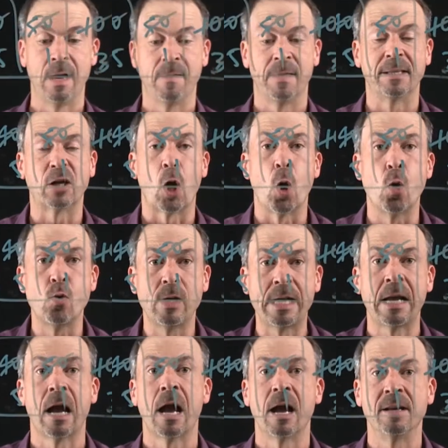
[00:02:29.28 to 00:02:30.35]
There's
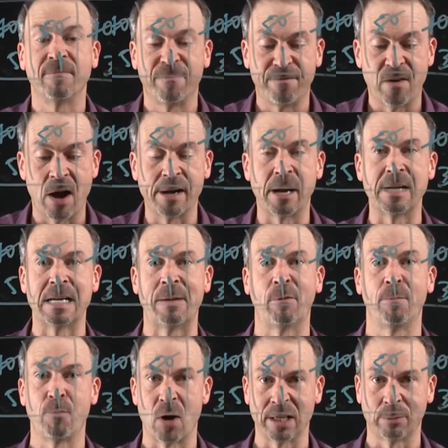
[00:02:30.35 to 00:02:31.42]
only a finite number
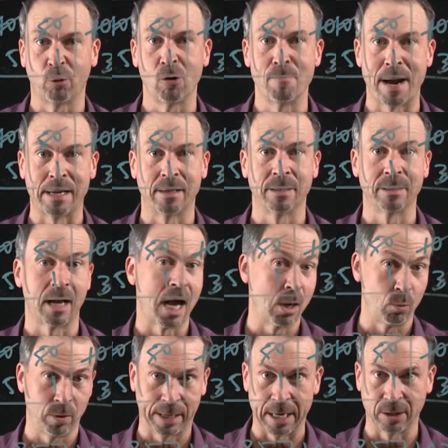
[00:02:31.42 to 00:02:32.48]
of possible remainders I
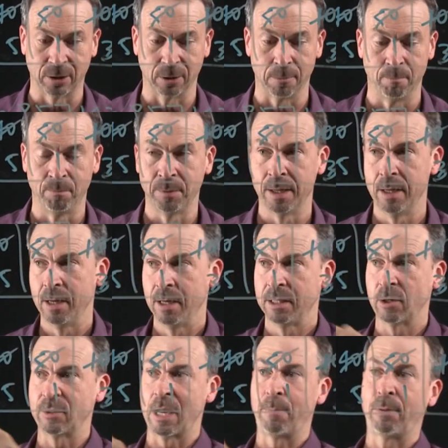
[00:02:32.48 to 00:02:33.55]
will get to.
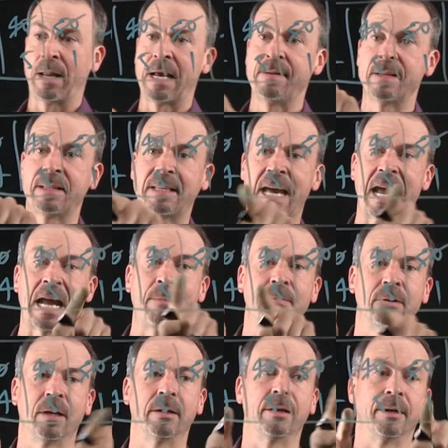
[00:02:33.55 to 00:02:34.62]
So as I play this game,
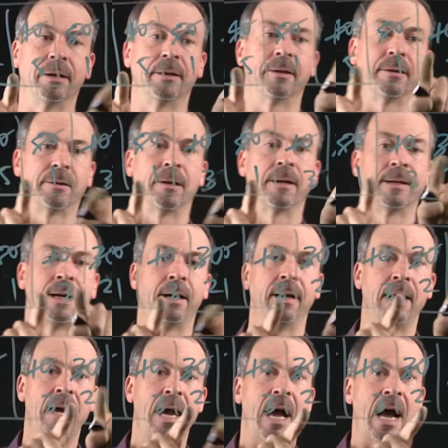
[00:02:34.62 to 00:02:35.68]

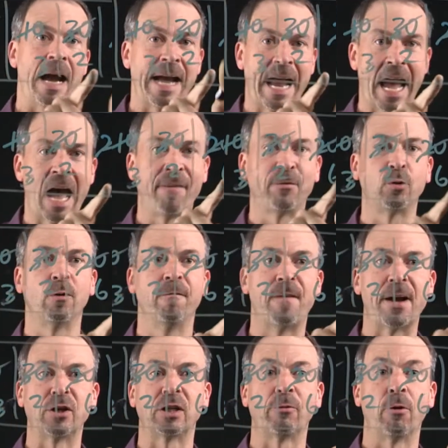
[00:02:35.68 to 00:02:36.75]
I have to
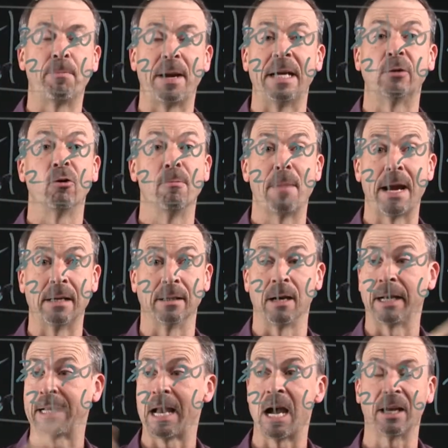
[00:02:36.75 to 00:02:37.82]
eventually repeat a remainder. I
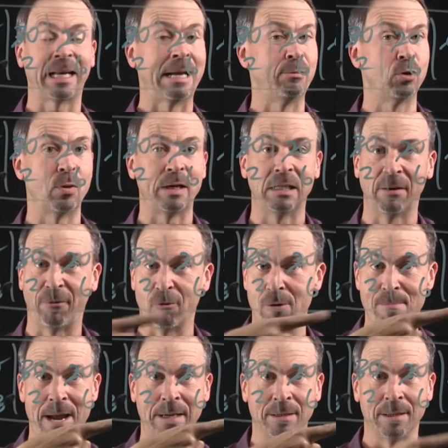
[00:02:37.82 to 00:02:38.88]
can't keep doing different
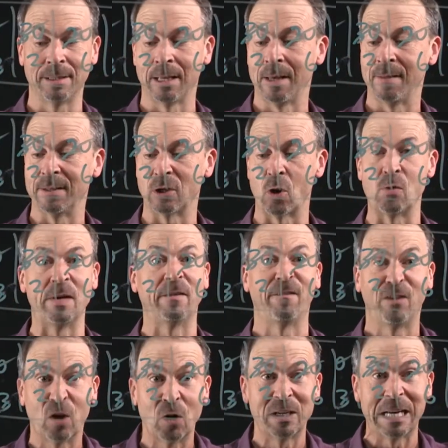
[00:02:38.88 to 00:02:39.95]
remainders. There's only
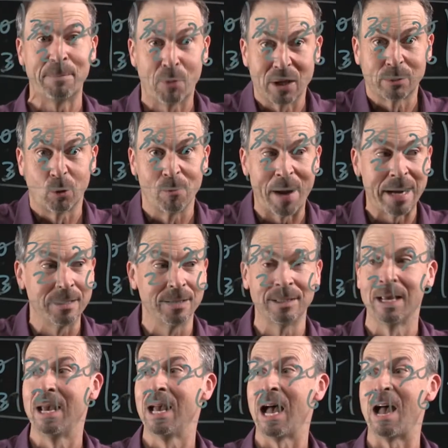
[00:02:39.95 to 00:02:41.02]
13 possible remainders.
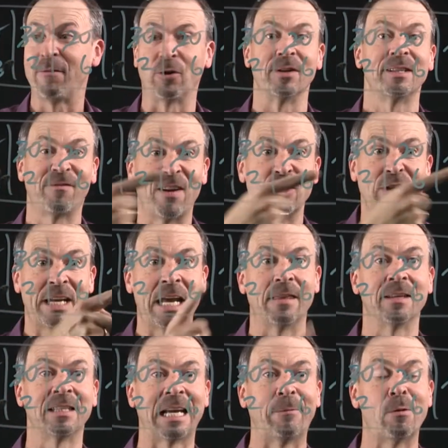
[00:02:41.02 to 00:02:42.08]
I've got to eventually hit
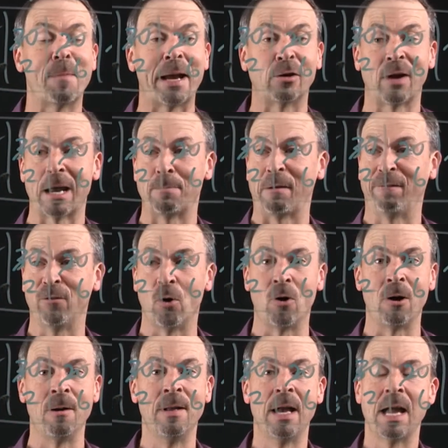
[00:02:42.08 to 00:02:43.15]
the same remainder I had
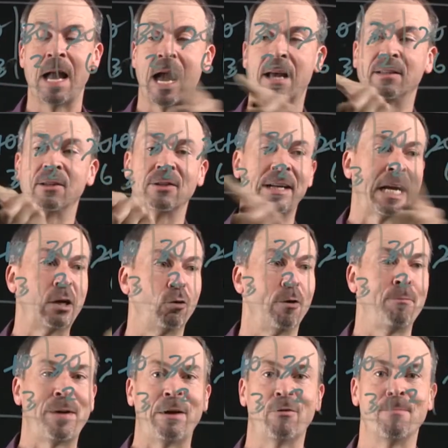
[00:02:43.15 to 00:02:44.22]
before. And as soon as I hit a
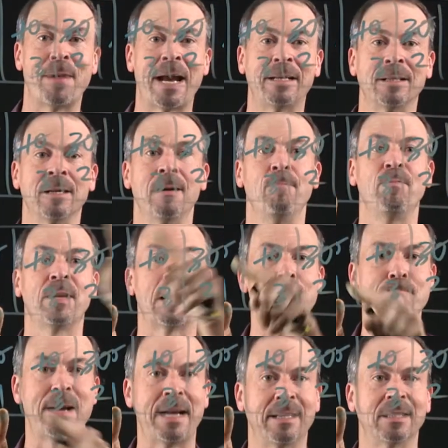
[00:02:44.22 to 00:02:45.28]
repeat remainder, it
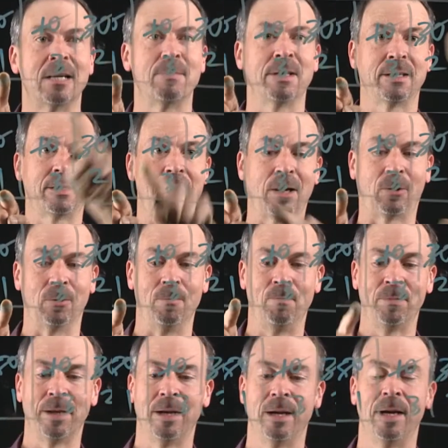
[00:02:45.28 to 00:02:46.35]
means I'm in a cycle.
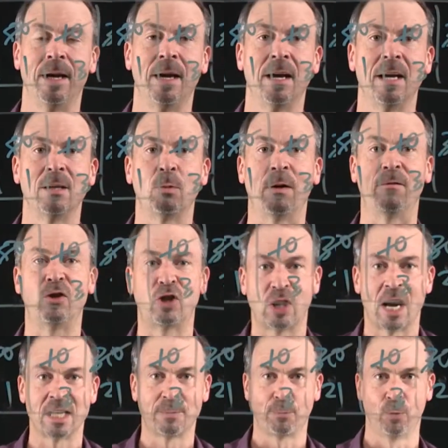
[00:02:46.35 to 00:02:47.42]
We've
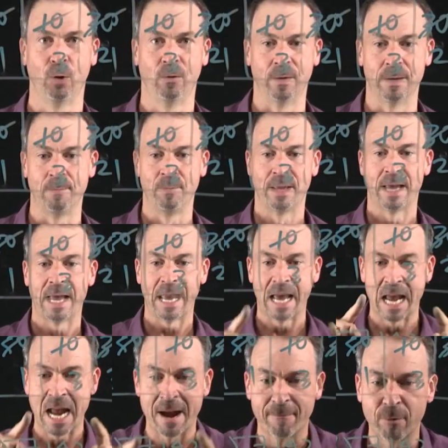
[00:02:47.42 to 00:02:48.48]
just proven
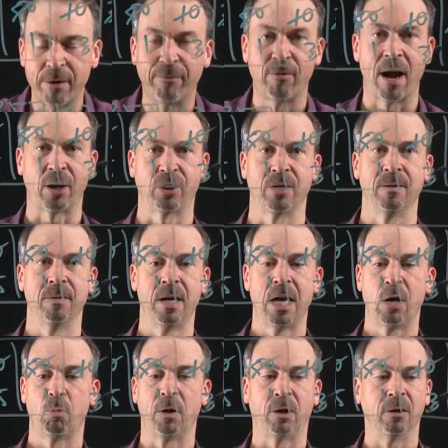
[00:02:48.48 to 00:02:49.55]
every fraction,
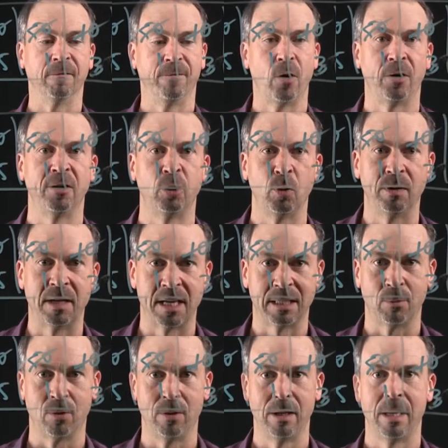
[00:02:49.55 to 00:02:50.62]
when converted to a
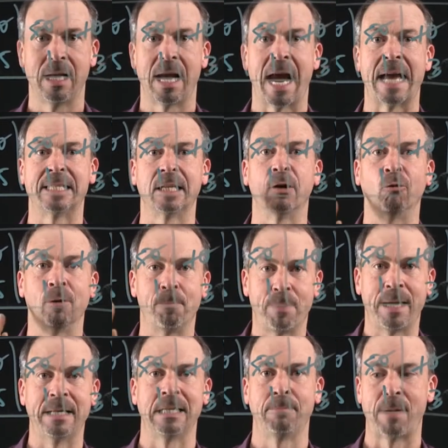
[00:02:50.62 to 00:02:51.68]
decimal, has a
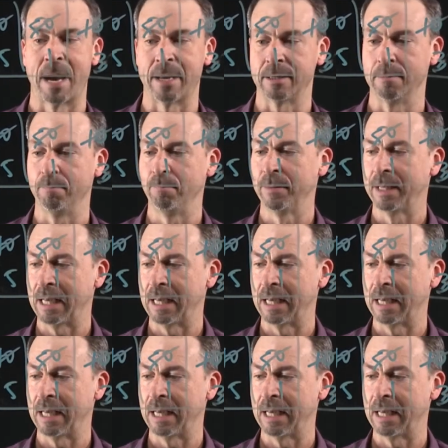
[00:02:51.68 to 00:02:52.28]
repeating pattern.